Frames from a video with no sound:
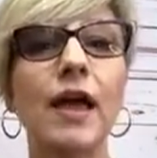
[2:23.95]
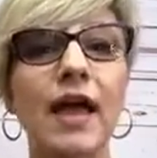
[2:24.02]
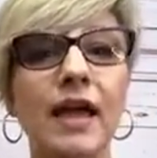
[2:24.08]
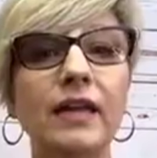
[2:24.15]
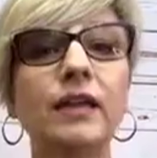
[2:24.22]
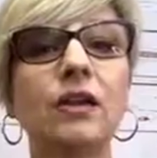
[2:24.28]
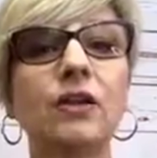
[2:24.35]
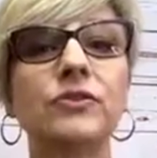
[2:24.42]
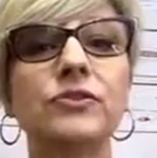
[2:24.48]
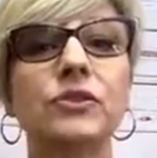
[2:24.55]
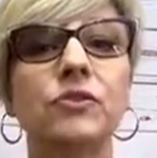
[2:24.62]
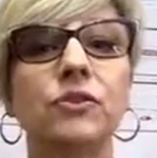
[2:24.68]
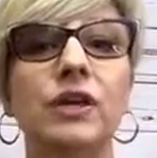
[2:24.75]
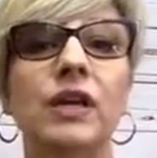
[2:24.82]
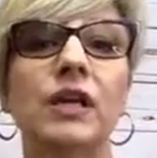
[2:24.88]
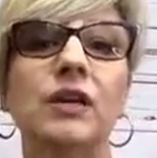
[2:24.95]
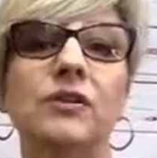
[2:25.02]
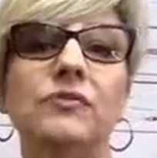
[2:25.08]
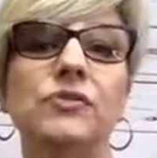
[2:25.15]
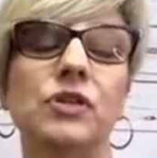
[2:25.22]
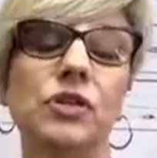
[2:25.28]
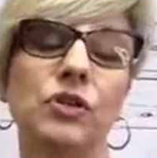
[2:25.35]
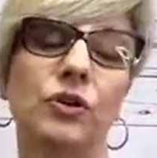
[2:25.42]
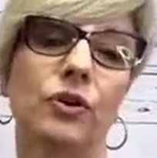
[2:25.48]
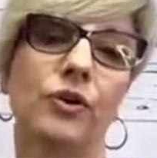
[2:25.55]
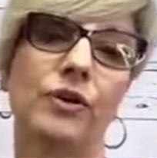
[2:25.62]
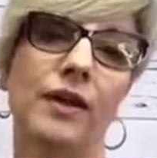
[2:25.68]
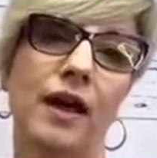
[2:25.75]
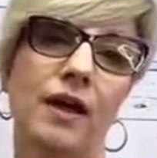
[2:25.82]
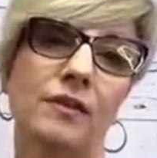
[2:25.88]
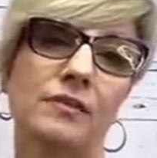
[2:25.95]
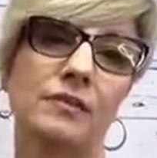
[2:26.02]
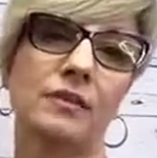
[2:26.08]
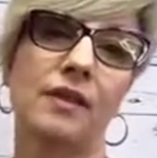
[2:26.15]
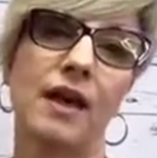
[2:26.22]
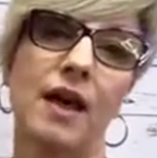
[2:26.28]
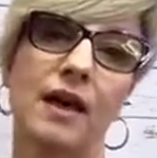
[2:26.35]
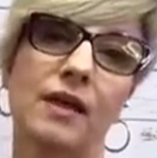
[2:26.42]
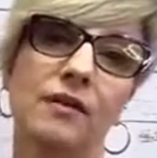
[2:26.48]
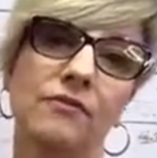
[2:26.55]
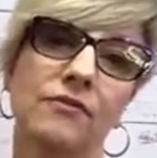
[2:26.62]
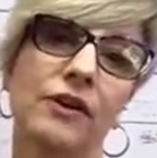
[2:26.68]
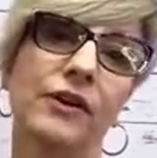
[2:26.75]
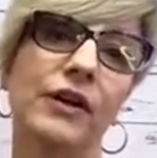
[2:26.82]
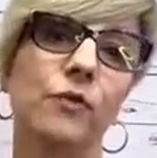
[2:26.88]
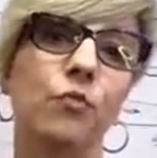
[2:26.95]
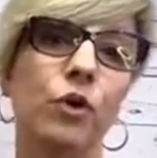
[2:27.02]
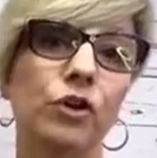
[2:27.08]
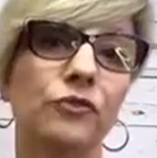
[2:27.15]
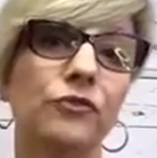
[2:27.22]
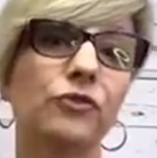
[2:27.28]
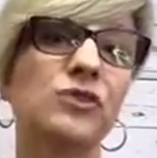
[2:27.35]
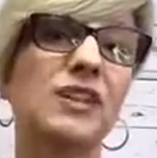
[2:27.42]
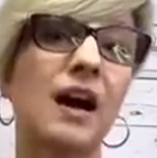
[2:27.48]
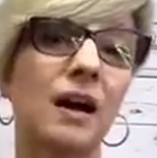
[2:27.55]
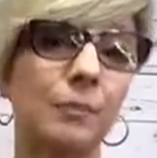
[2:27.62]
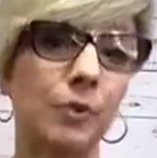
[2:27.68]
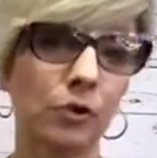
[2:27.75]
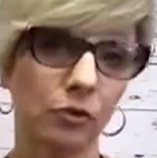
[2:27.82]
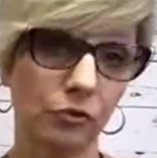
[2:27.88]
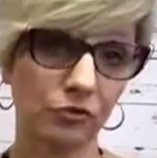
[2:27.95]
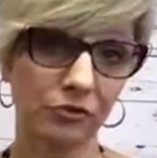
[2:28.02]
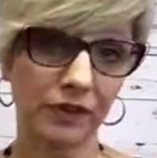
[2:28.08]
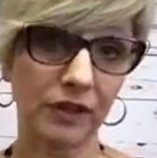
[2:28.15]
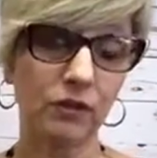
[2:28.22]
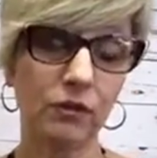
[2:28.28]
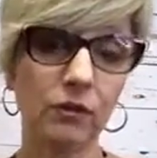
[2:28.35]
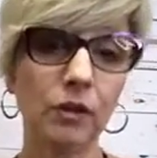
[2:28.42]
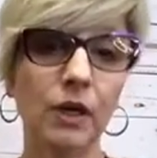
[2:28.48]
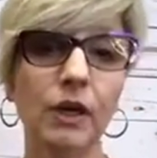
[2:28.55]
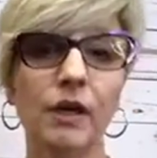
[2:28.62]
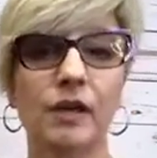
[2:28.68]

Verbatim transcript: and it also gives your guest that very wonderful topical feel